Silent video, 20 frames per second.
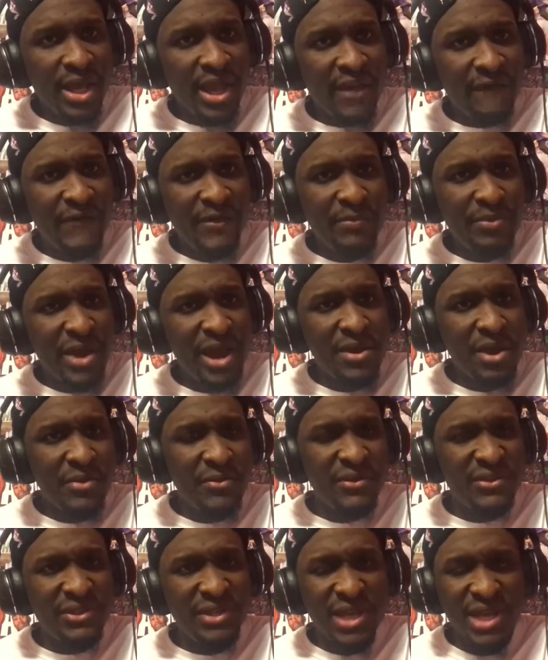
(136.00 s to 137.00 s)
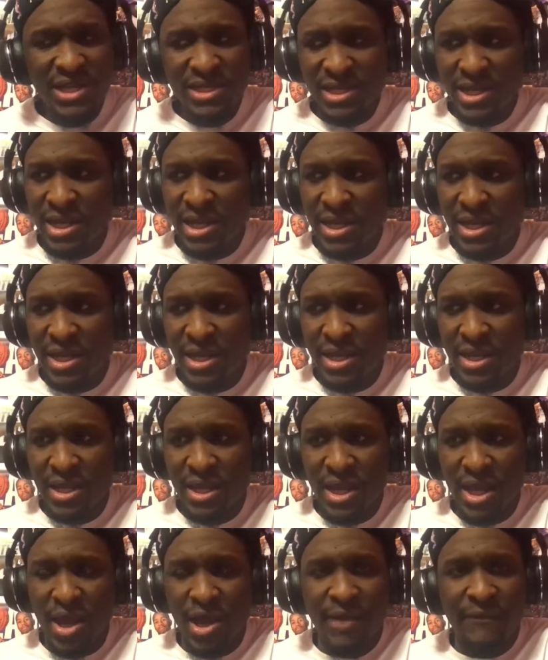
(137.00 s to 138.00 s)
If he play another season,
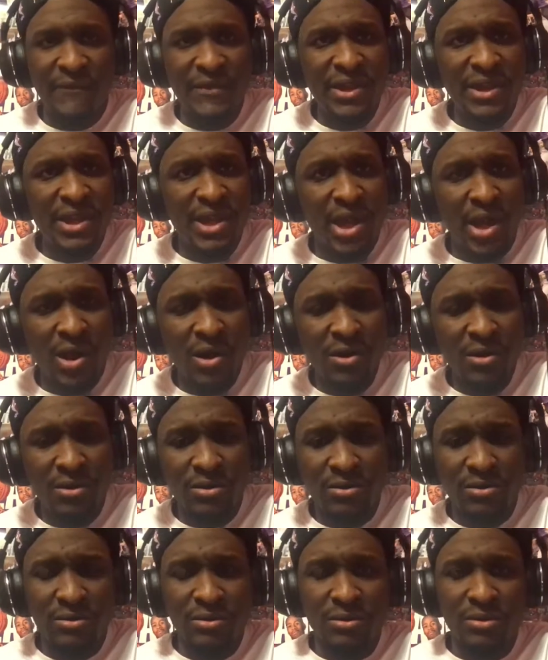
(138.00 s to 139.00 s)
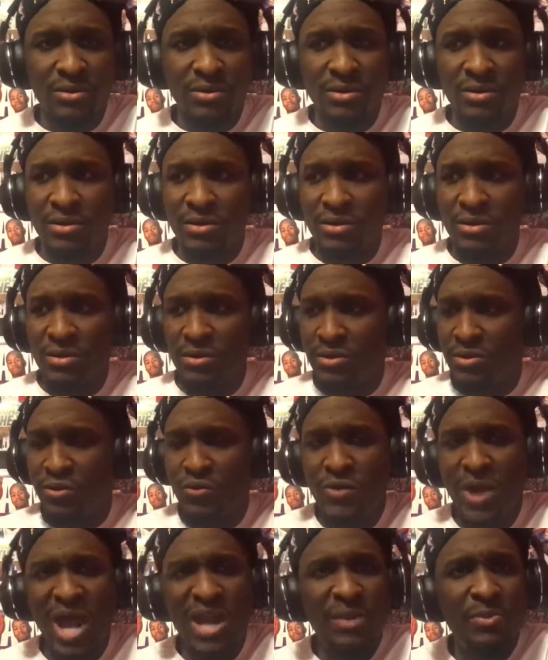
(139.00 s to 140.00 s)
if he get hurt,
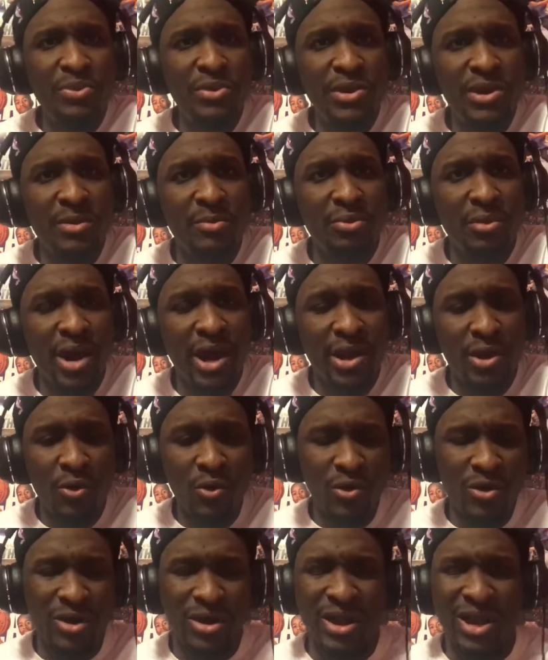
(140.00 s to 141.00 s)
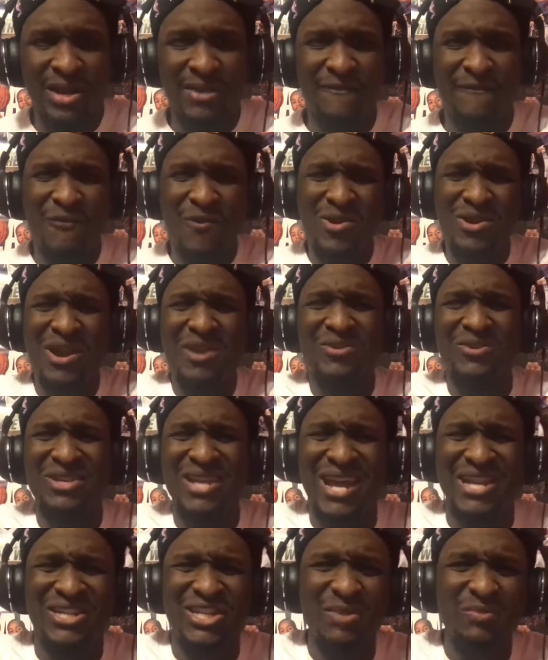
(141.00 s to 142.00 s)
you got to put in Brian Hoyer. And the 49ers
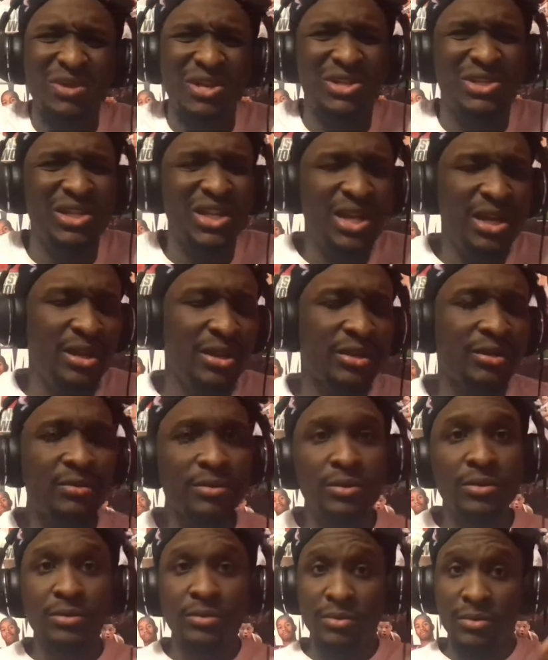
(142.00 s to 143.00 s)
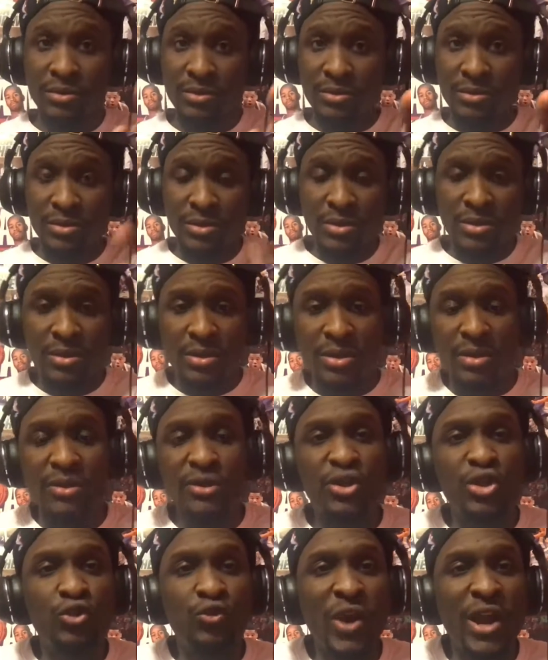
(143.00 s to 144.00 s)
got Jimmy G,
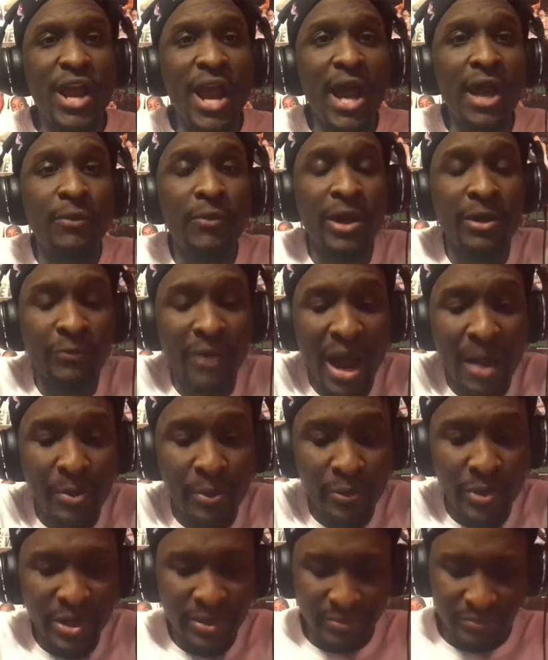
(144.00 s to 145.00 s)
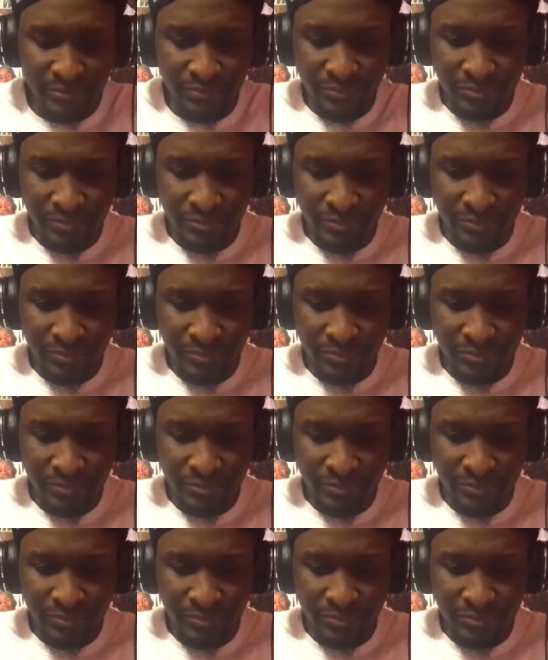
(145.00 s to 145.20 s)
straight highway robbery.